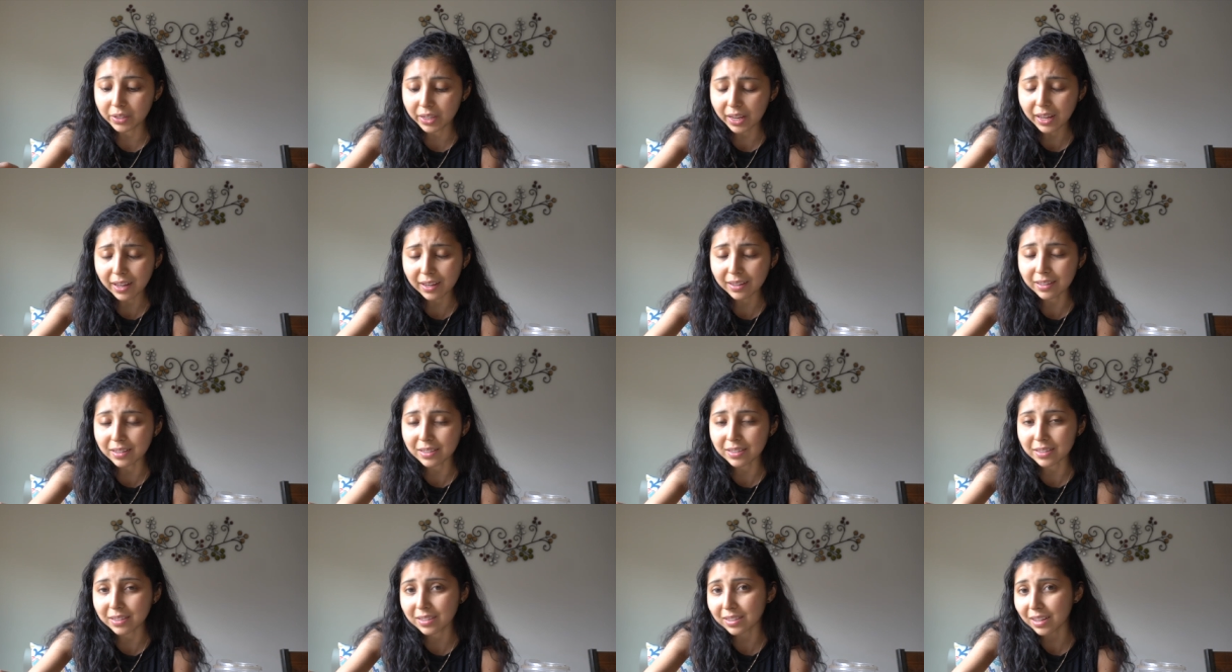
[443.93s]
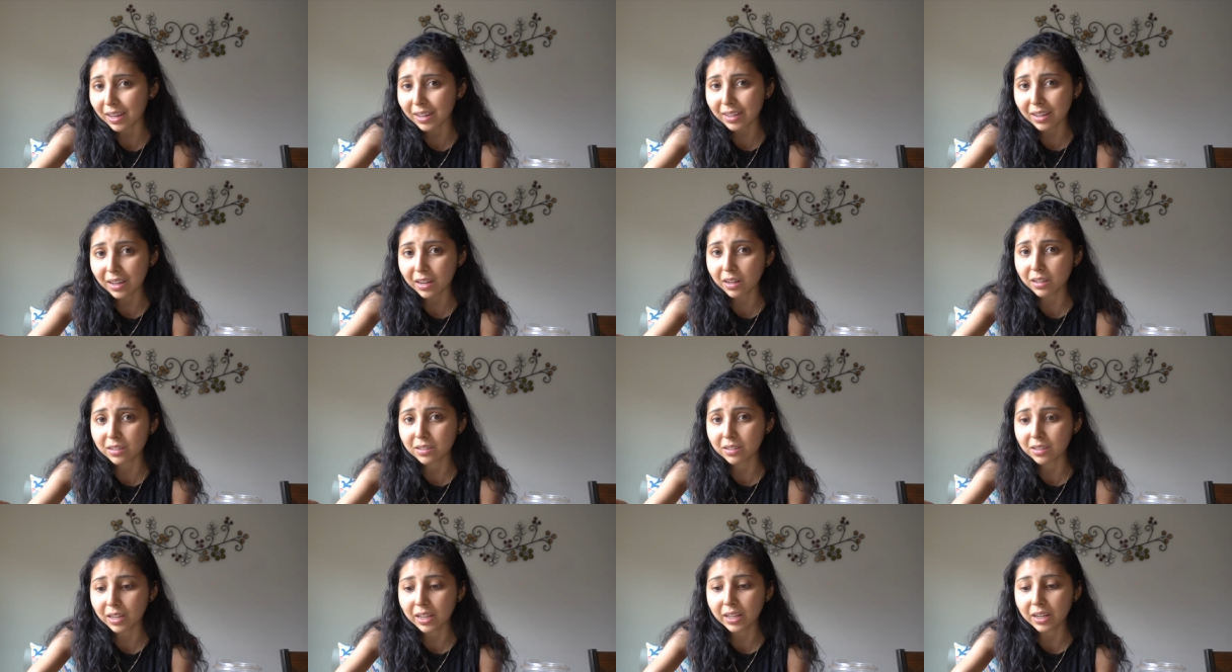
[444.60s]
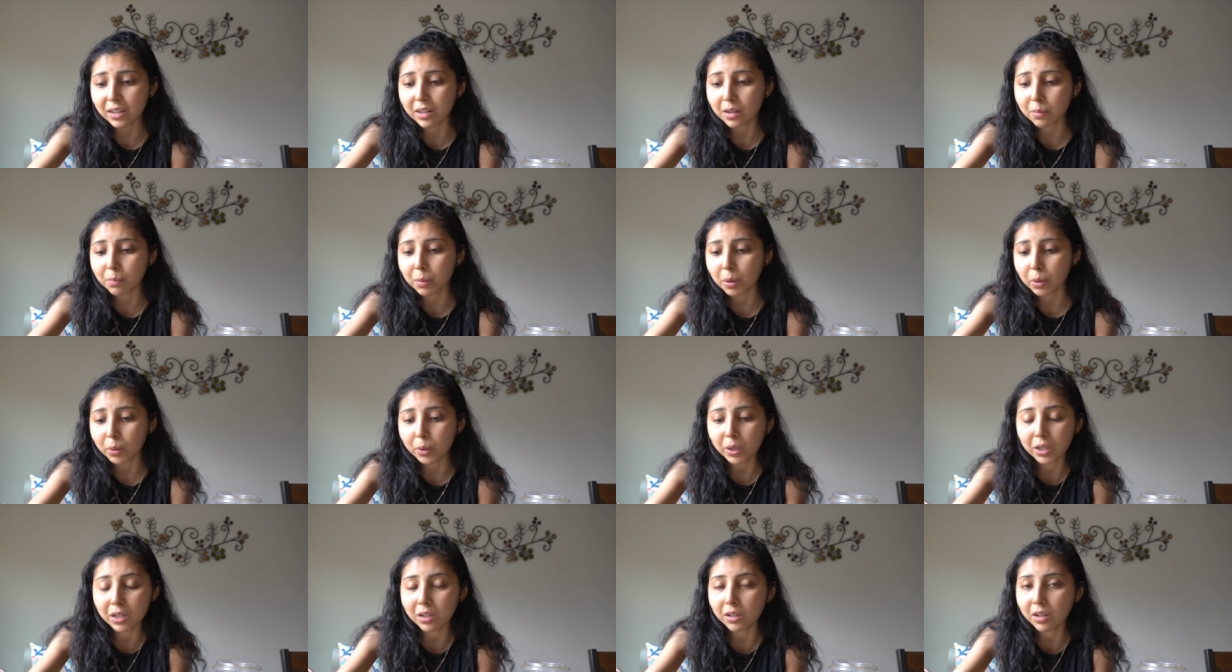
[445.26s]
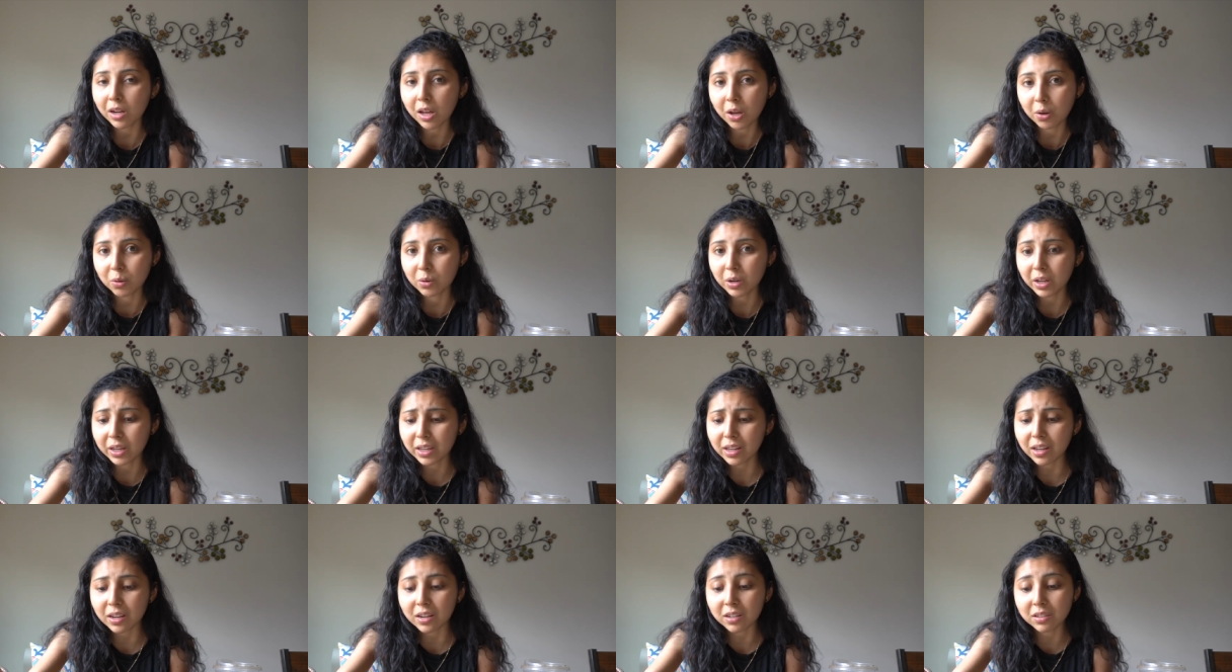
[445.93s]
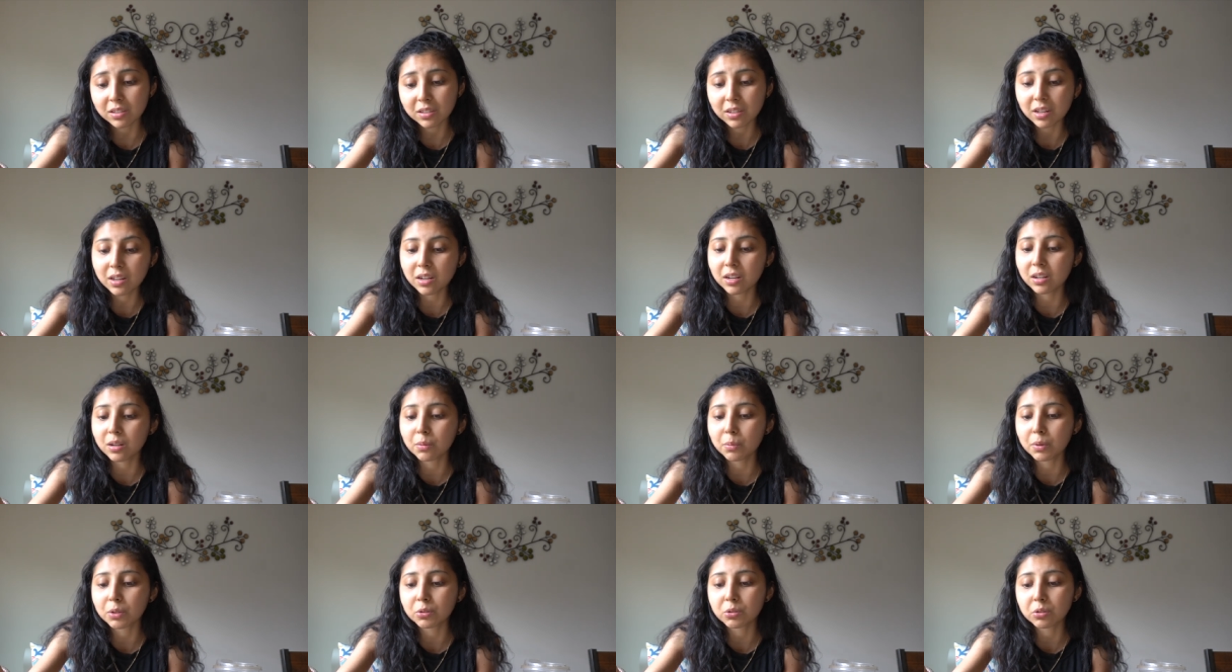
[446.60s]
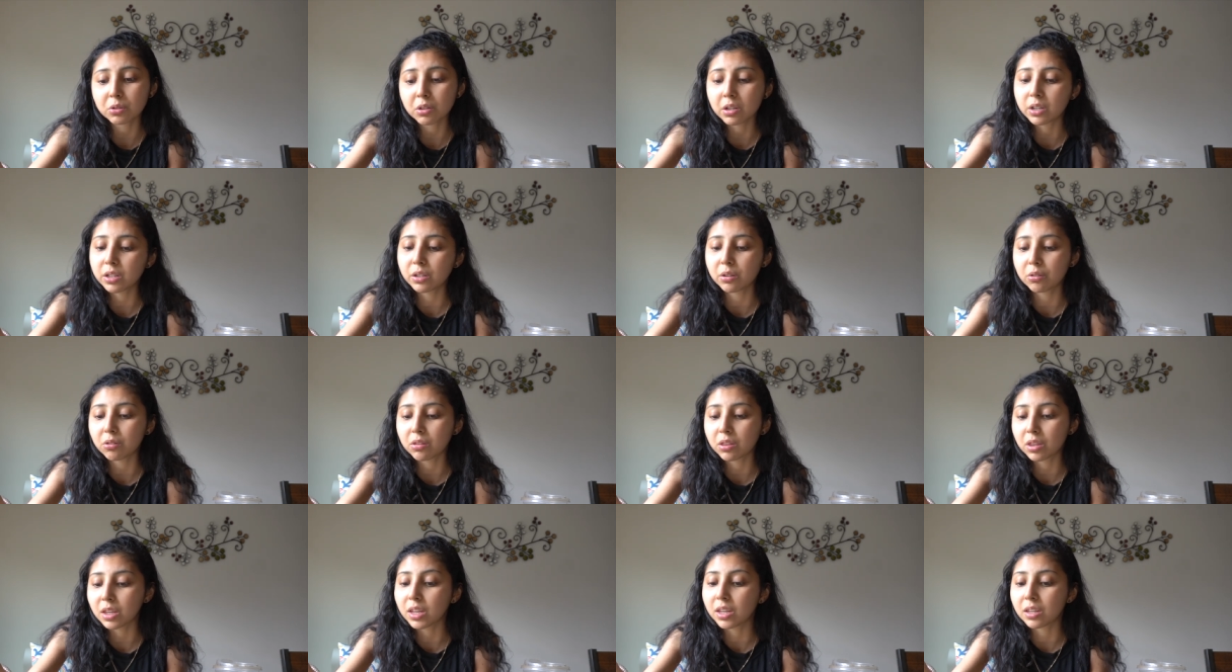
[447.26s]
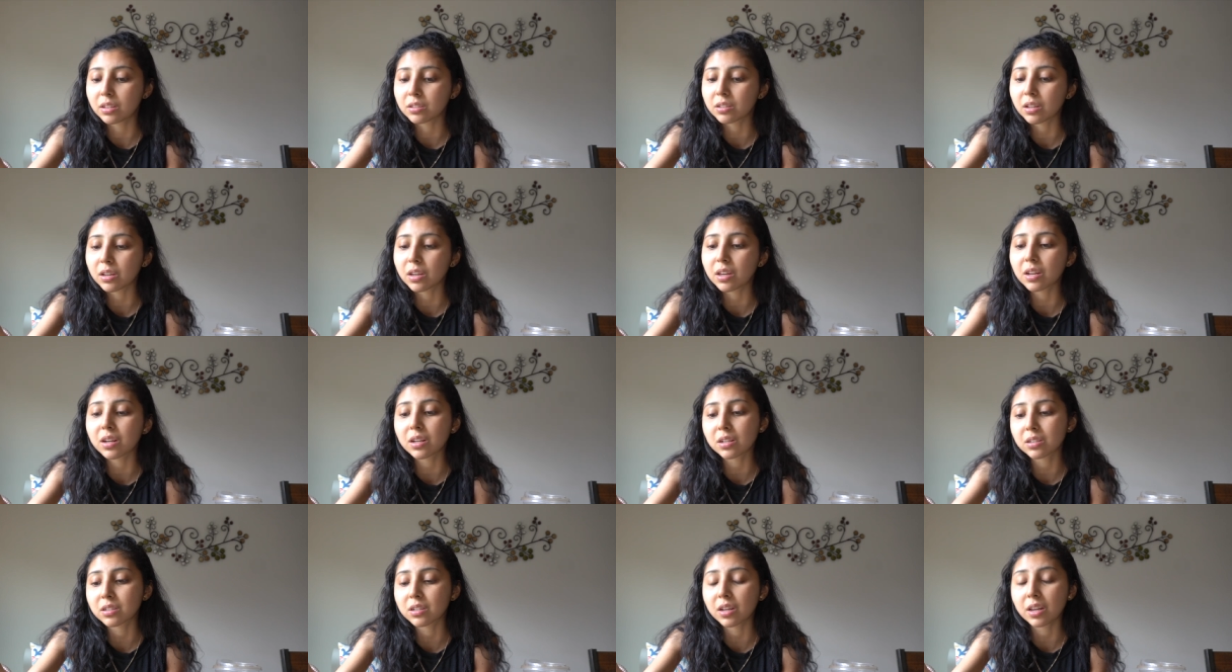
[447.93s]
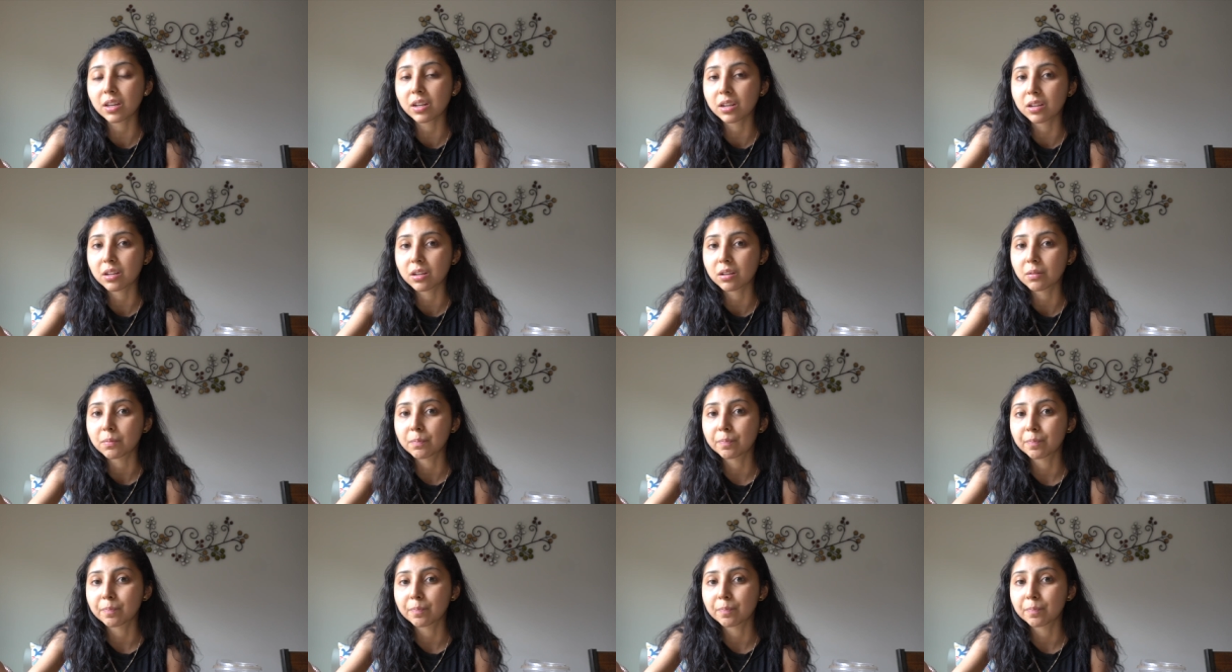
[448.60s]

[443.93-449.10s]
Yes, I get excited about eating out. I get excited about trying new things. I get excited